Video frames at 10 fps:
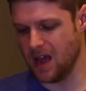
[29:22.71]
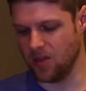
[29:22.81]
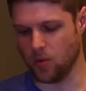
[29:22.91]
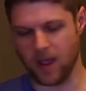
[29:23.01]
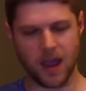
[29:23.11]

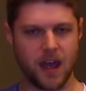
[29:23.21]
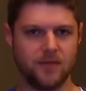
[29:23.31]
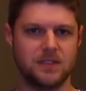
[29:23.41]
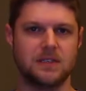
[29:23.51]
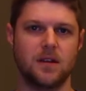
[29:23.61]
the way I
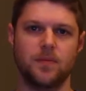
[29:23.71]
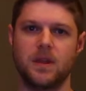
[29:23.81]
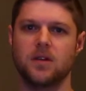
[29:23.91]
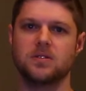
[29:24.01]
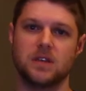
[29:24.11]
have it set up
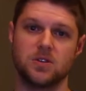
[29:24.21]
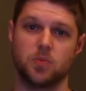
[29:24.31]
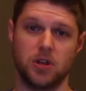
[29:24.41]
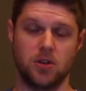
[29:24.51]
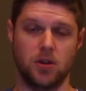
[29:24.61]
now sounds
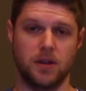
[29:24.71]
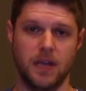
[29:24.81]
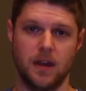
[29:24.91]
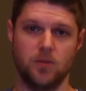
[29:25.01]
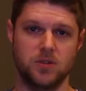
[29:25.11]
pretty good,
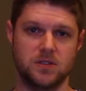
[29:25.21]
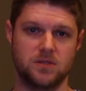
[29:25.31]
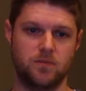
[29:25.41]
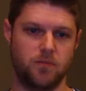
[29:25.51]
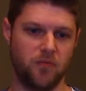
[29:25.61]
and it
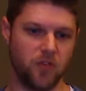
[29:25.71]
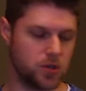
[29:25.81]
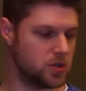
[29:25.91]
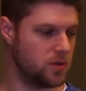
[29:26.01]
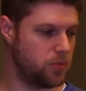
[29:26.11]
was
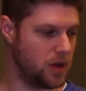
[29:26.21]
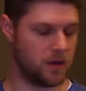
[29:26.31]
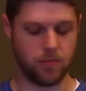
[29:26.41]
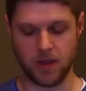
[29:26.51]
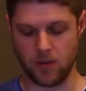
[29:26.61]
virtually plug
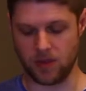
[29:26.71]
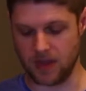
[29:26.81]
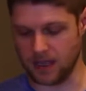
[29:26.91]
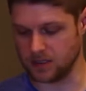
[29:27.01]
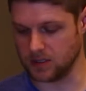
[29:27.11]
and play with that.